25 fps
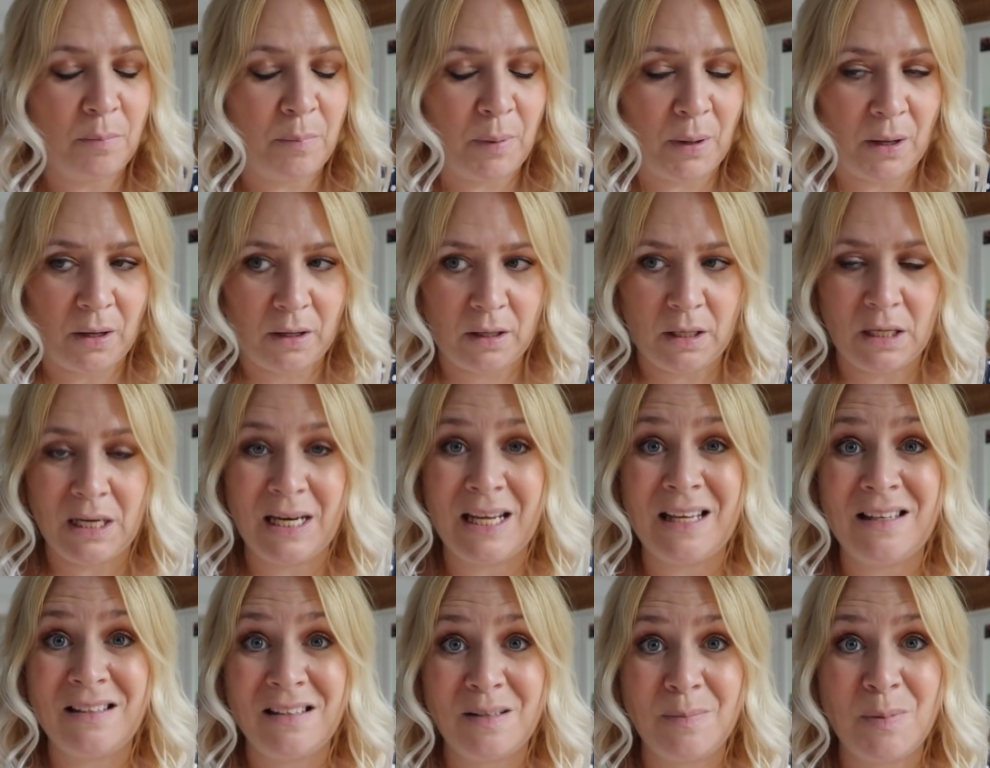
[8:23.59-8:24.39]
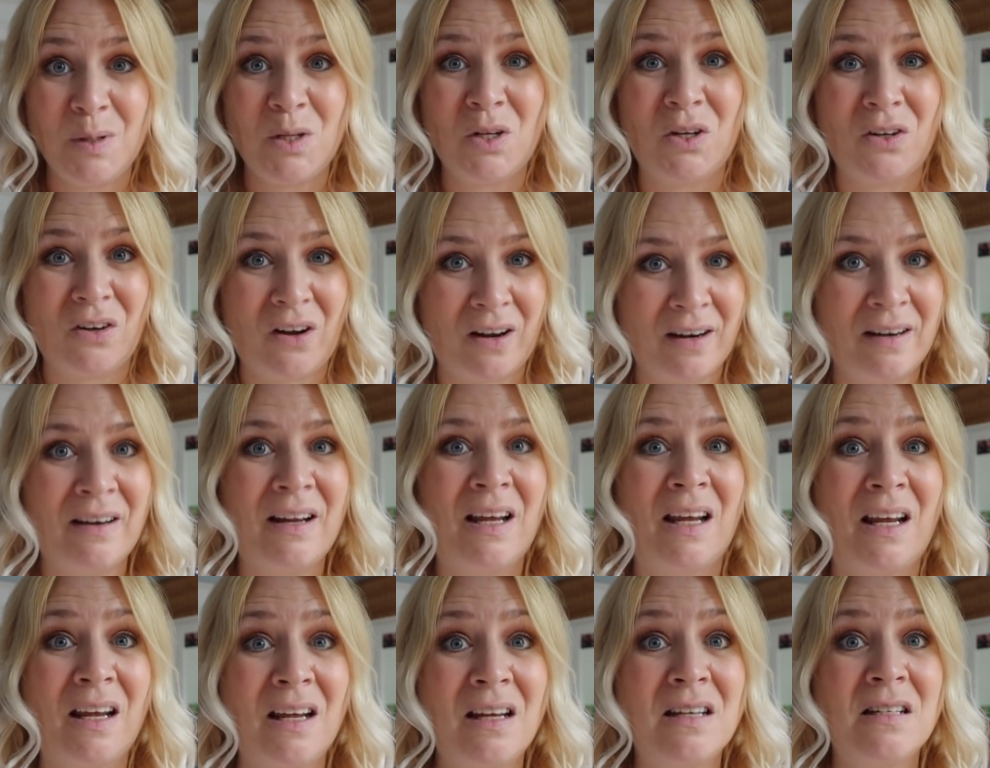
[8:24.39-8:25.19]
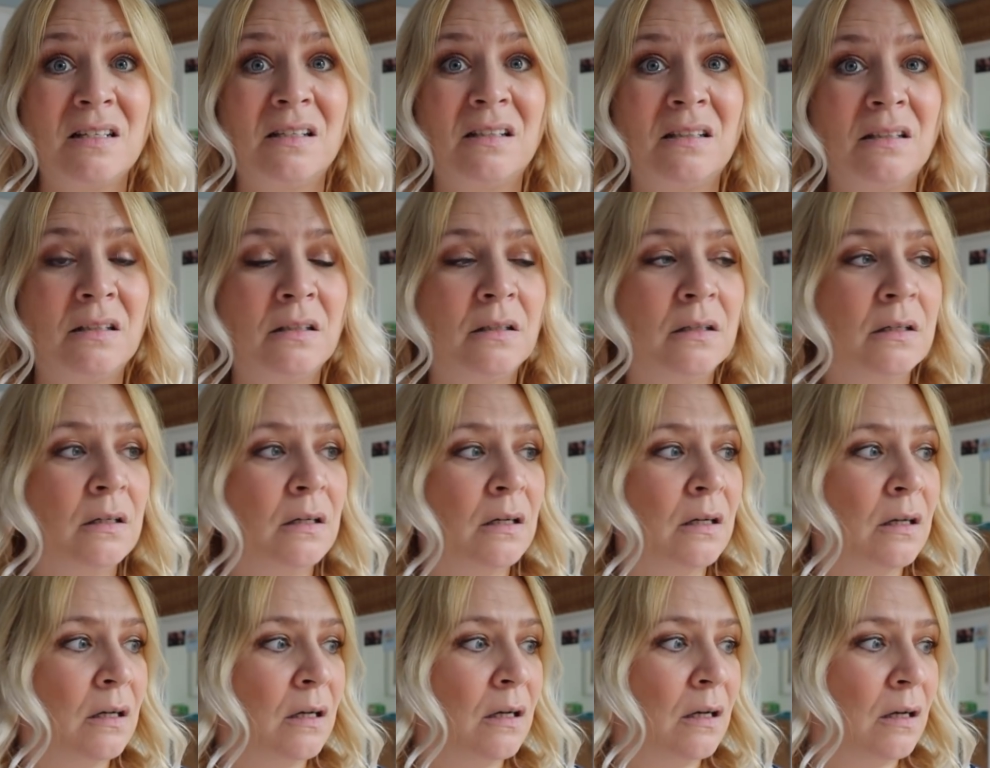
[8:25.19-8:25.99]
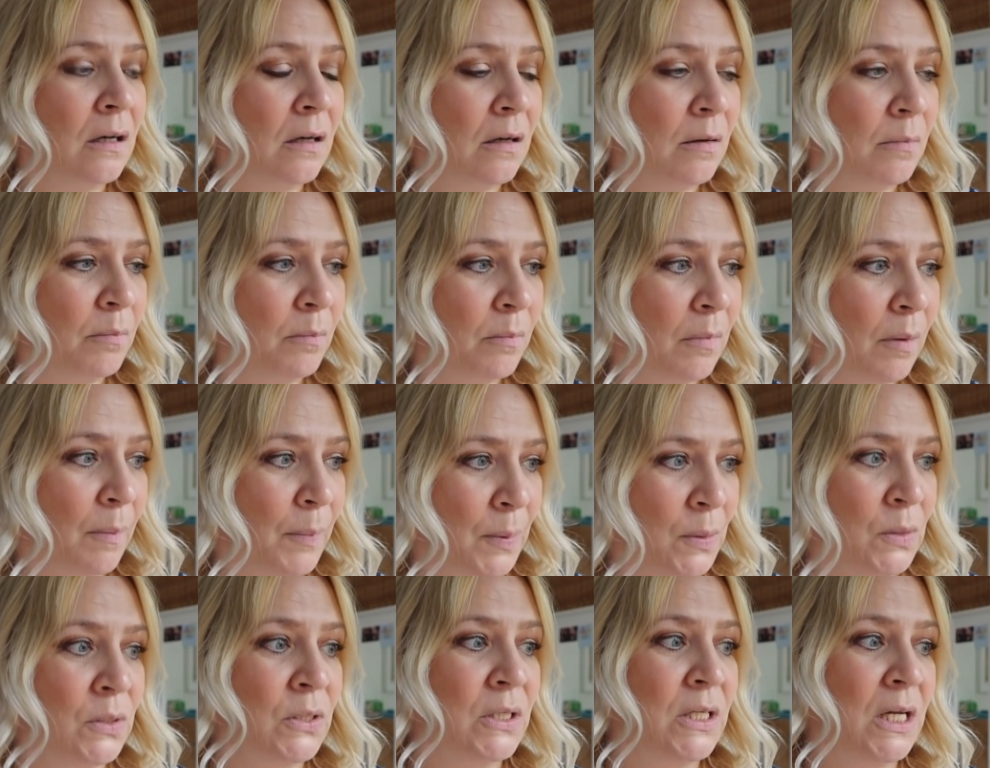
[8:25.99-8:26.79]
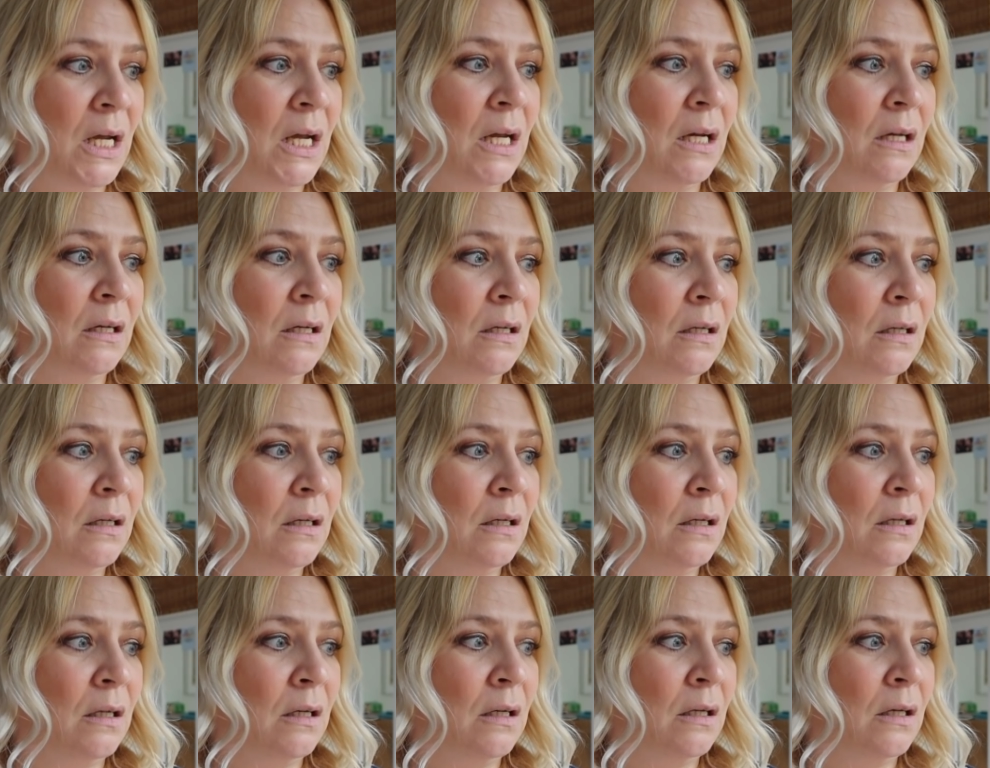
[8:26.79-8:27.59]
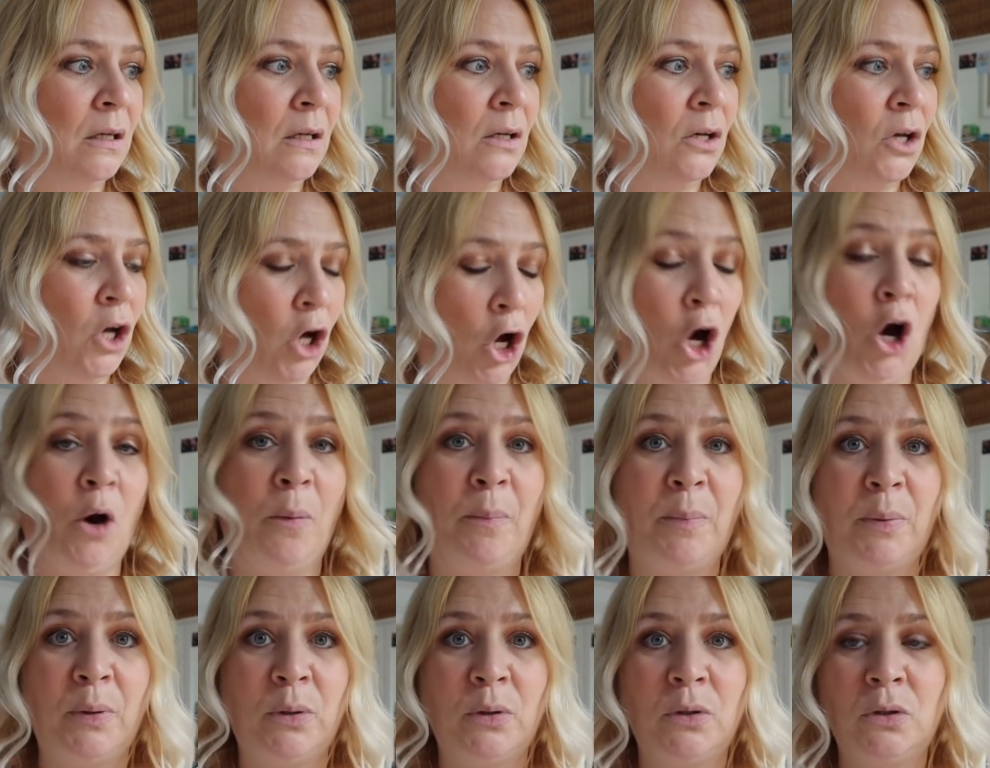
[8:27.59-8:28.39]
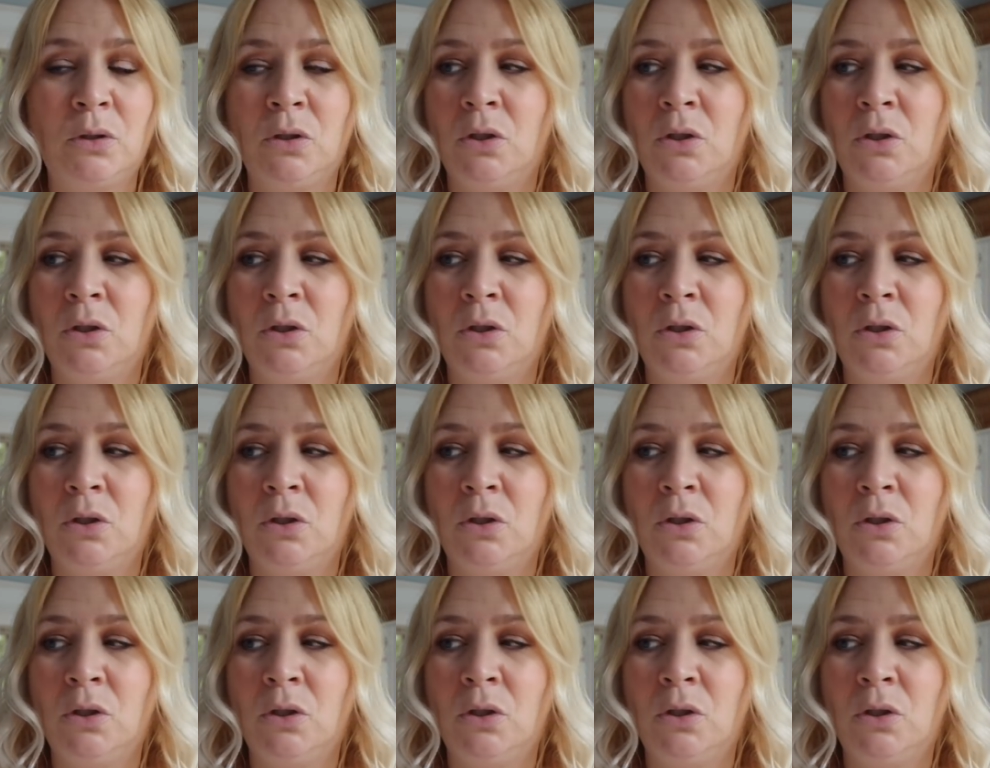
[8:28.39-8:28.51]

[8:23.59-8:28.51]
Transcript: But it needs to be done. I need my bunting up.